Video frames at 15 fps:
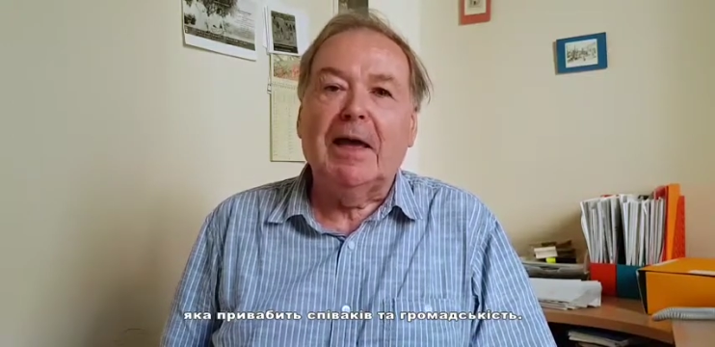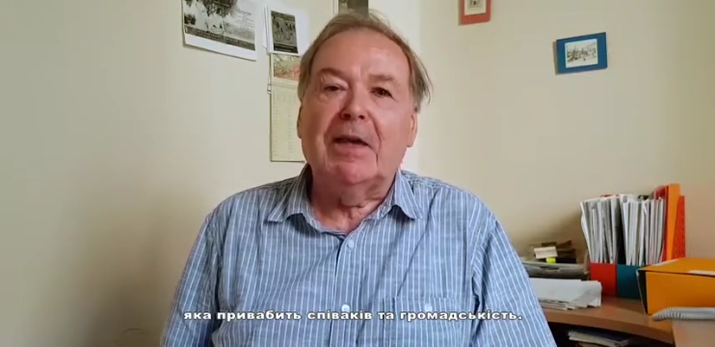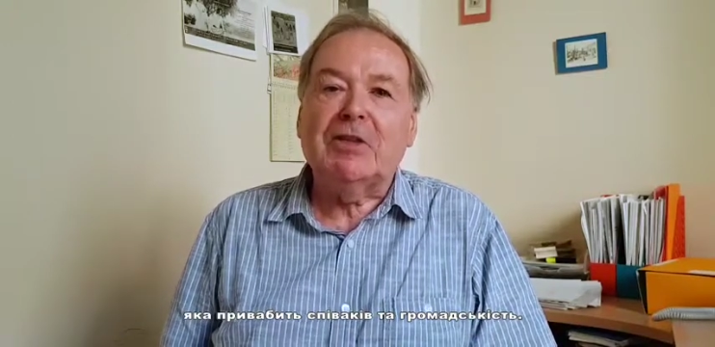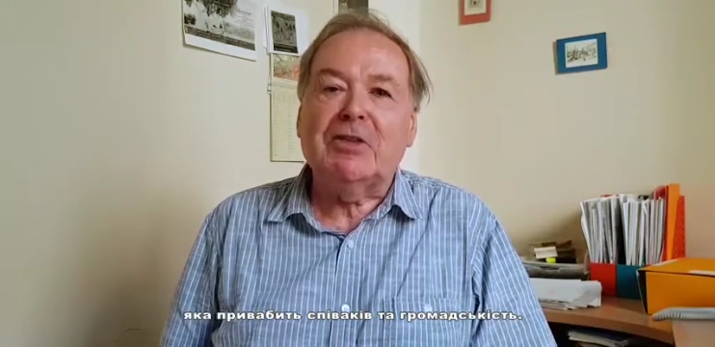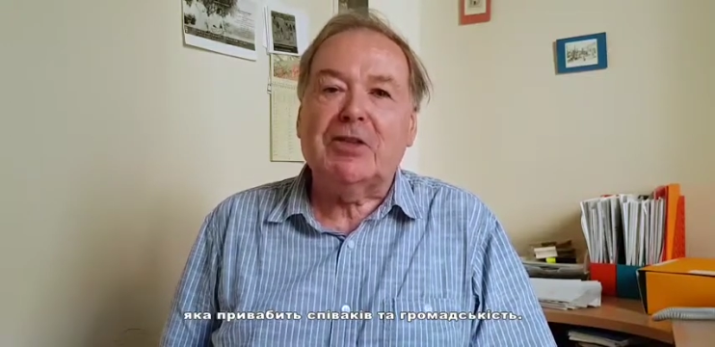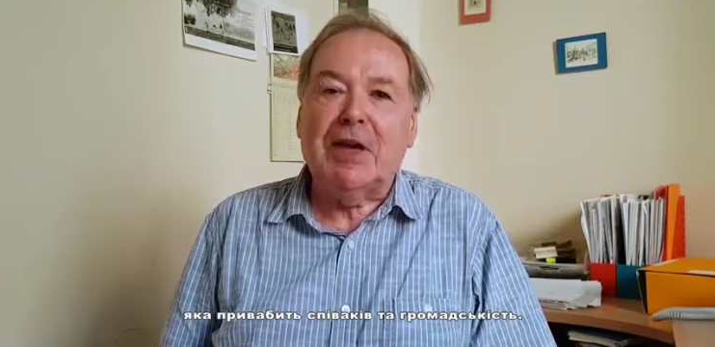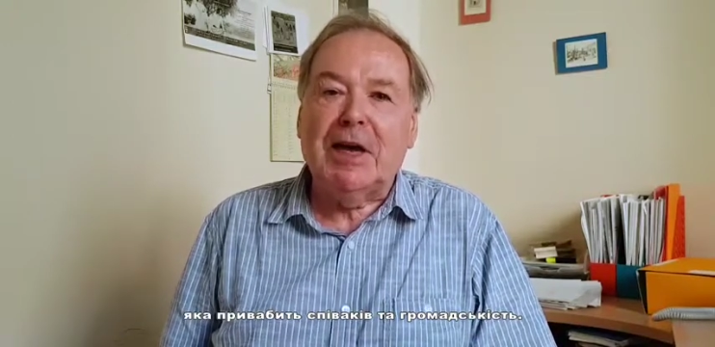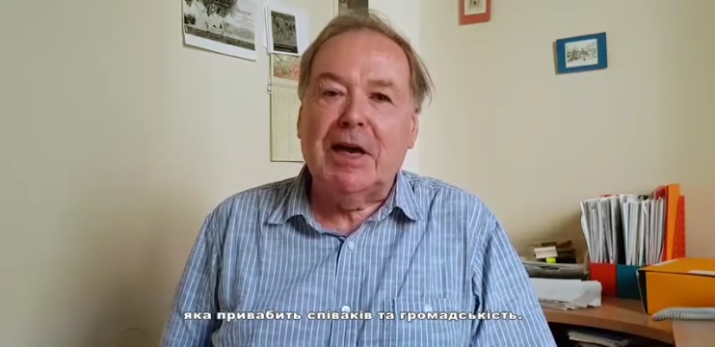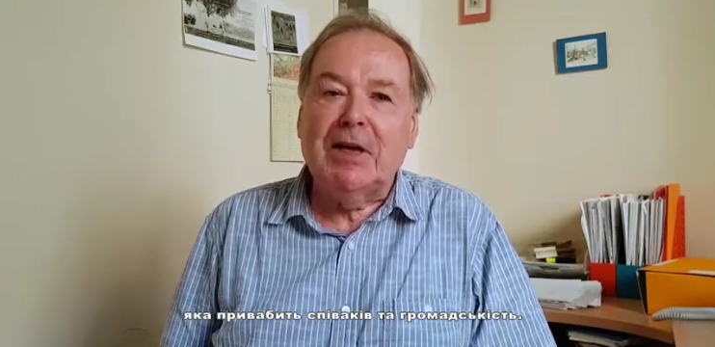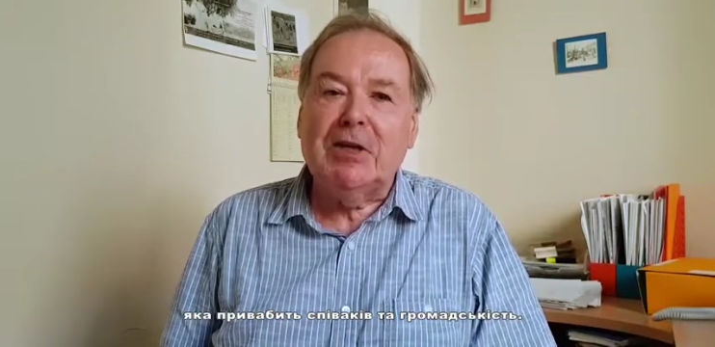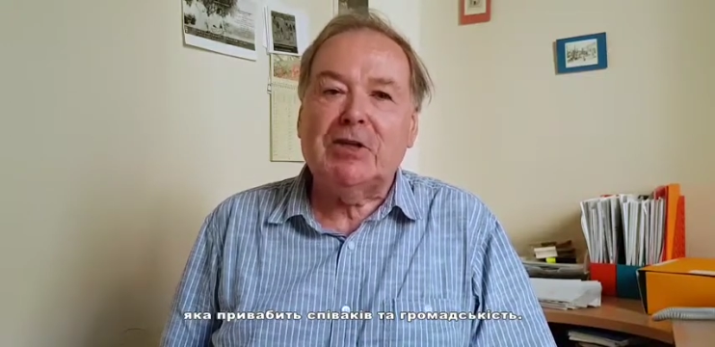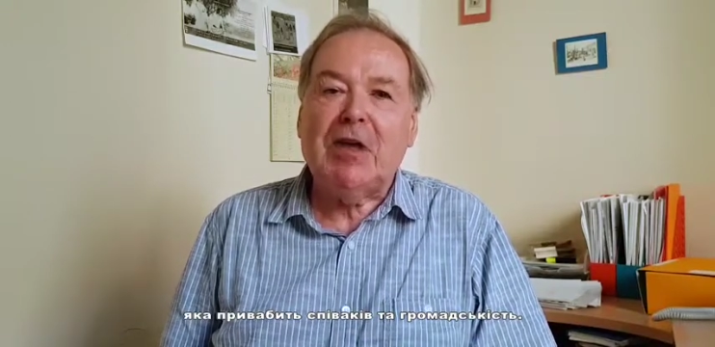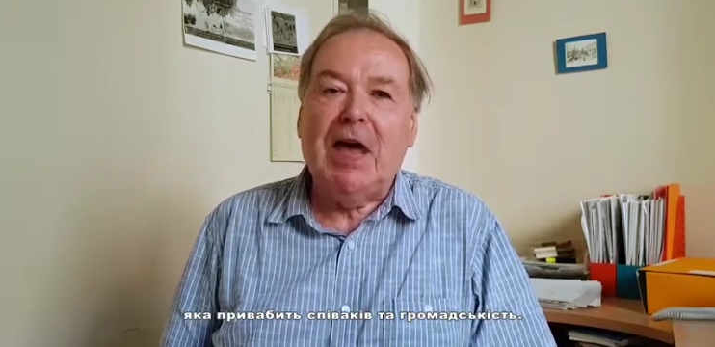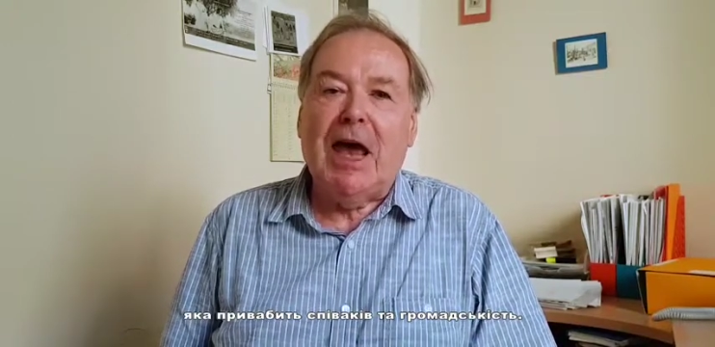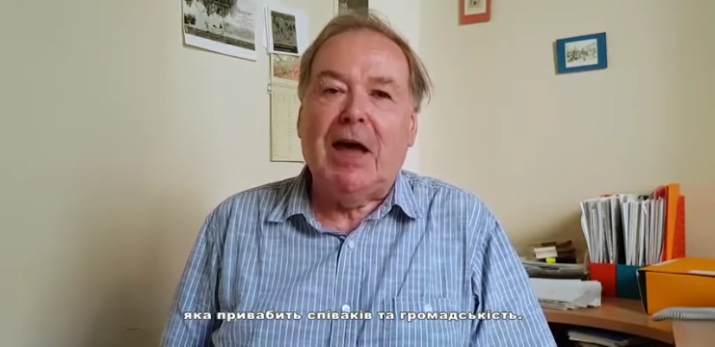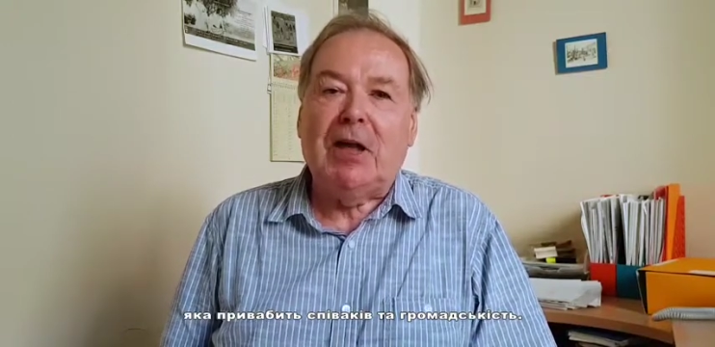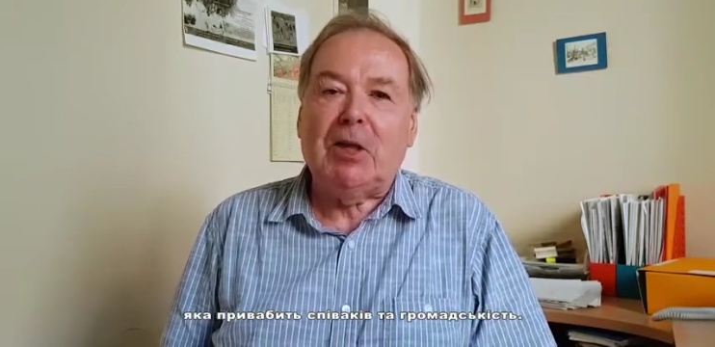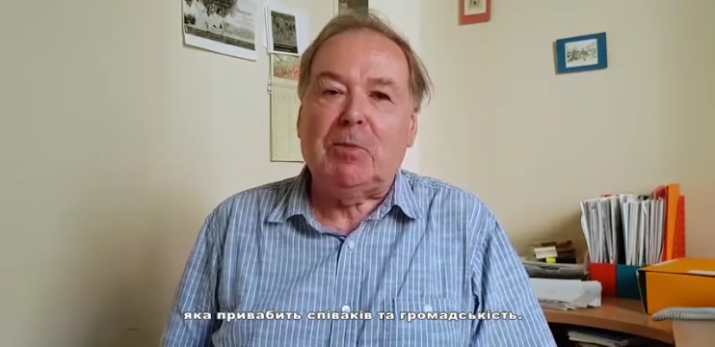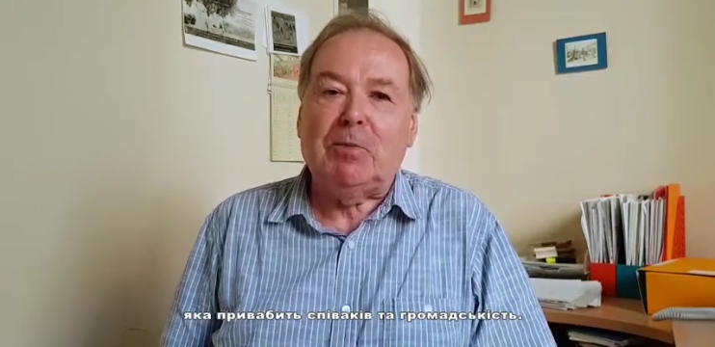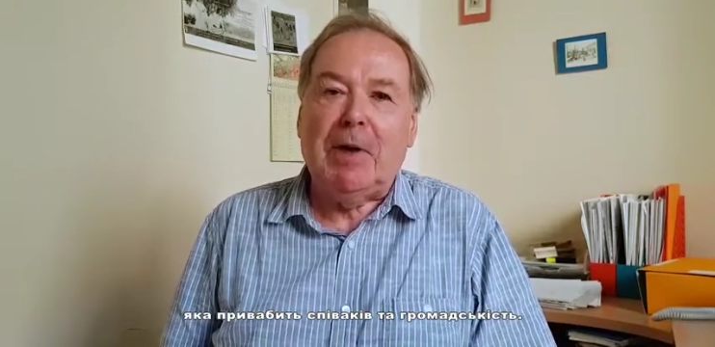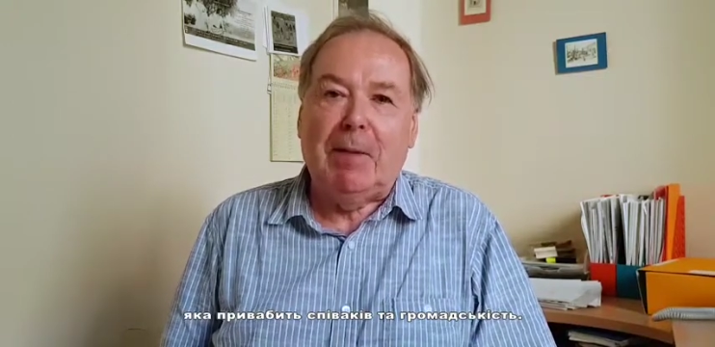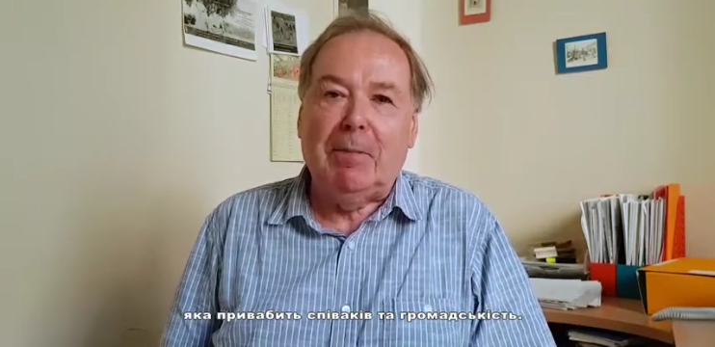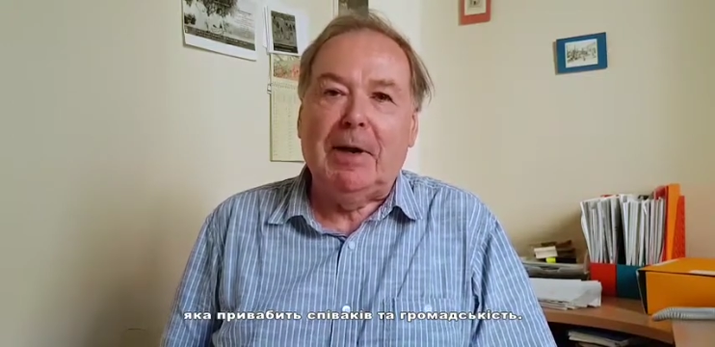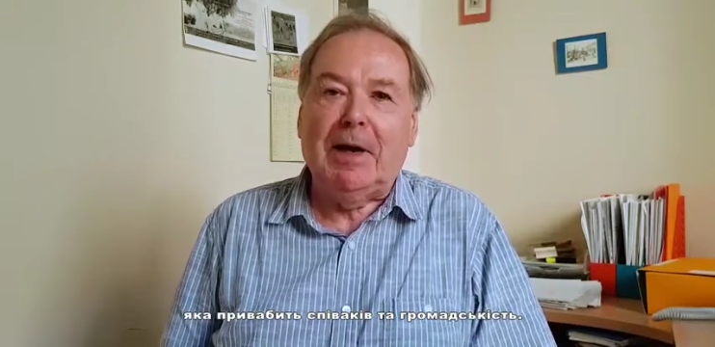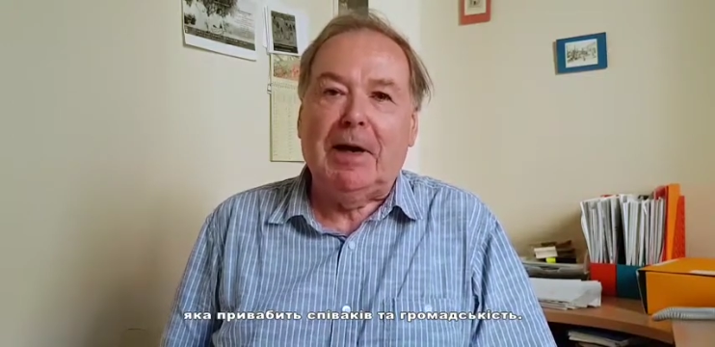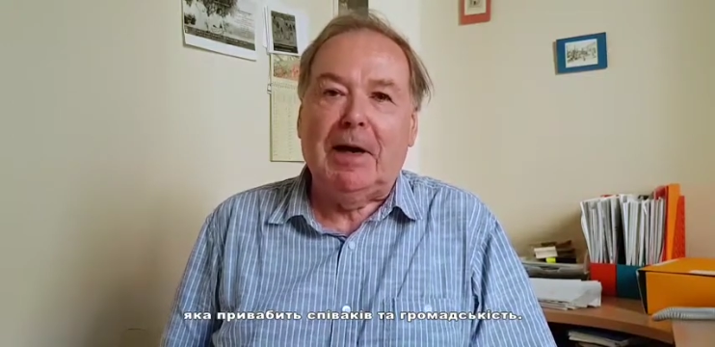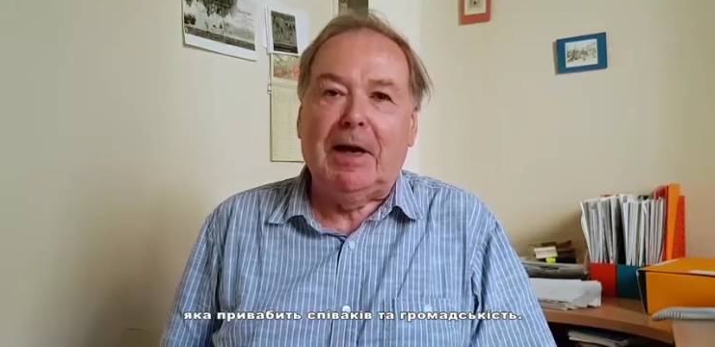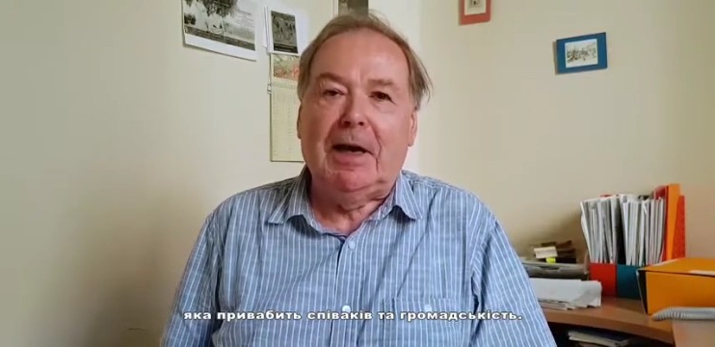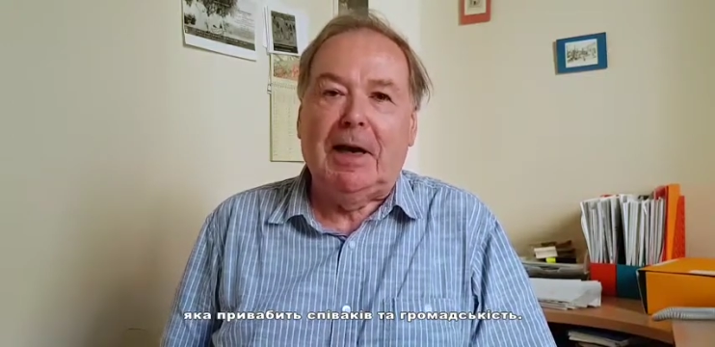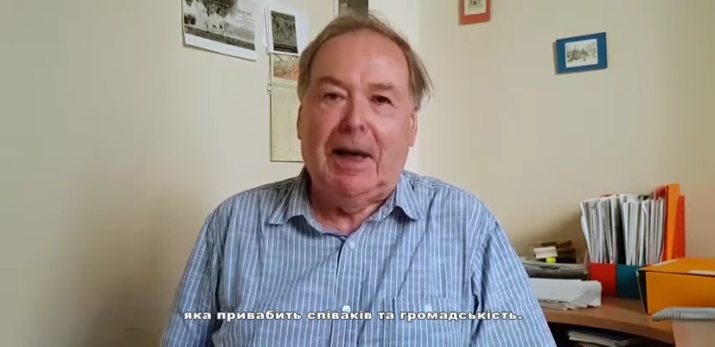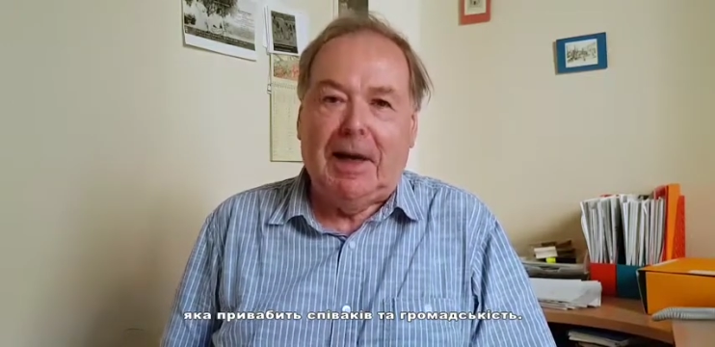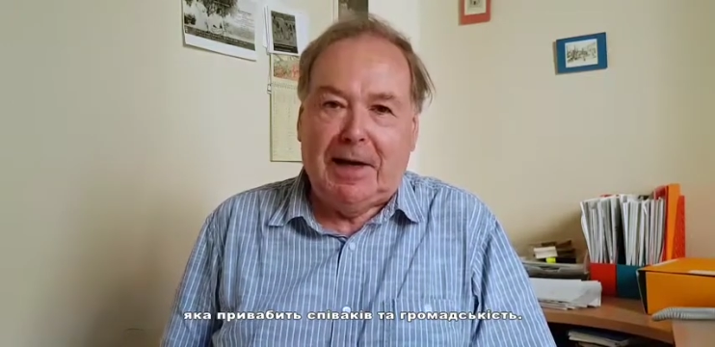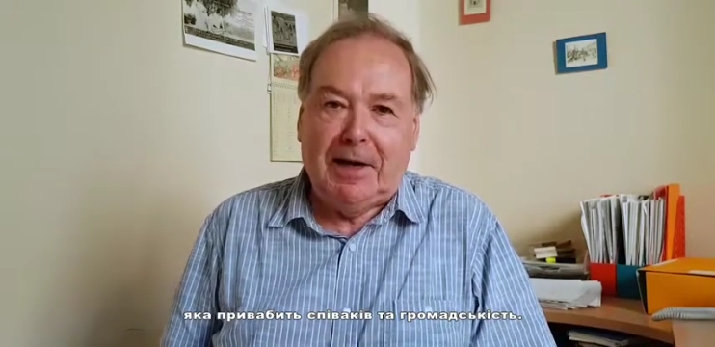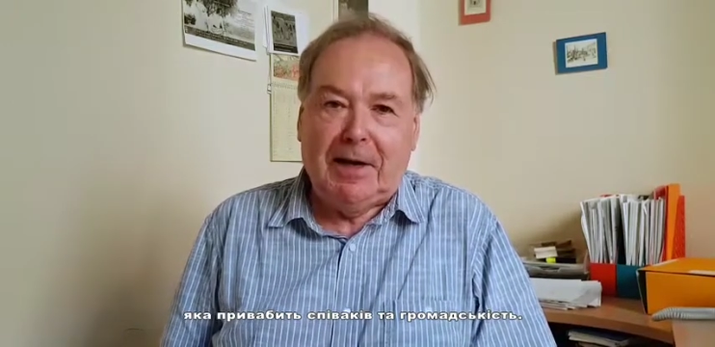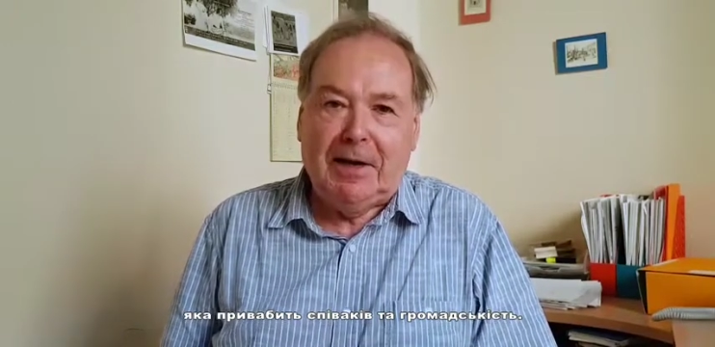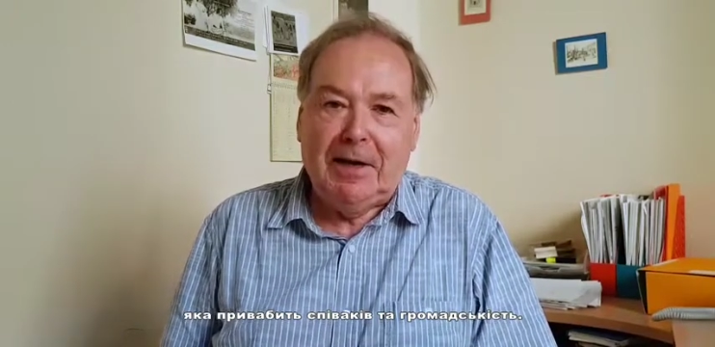singers and the public alike.